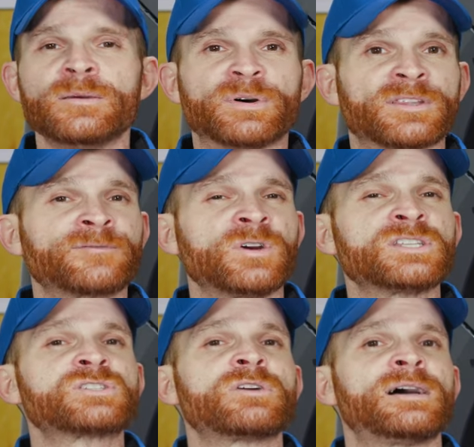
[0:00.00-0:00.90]
but the
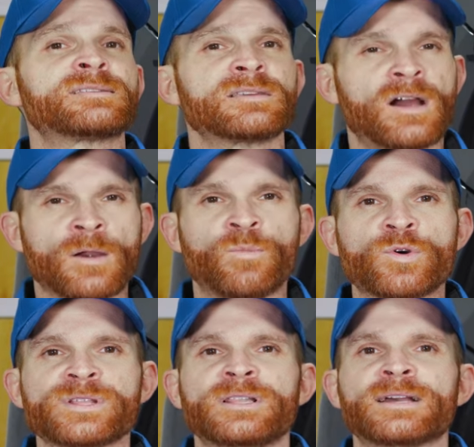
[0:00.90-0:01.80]
front struts are
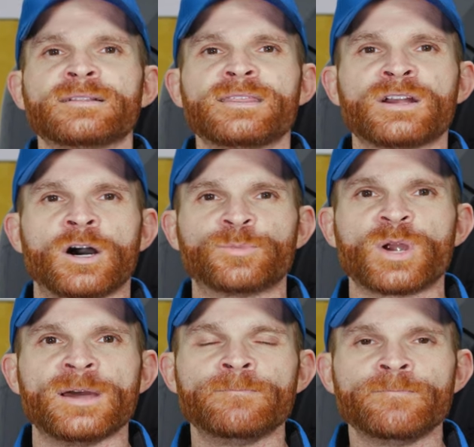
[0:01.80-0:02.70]
more than likely the
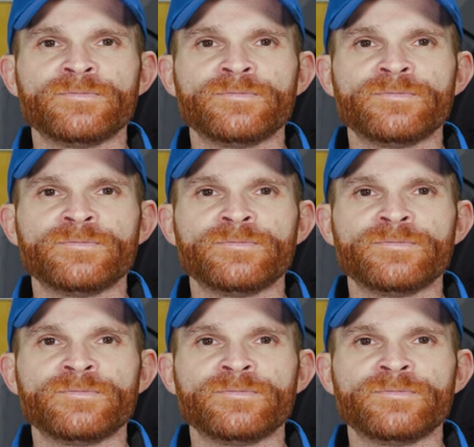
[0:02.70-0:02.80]
culprit.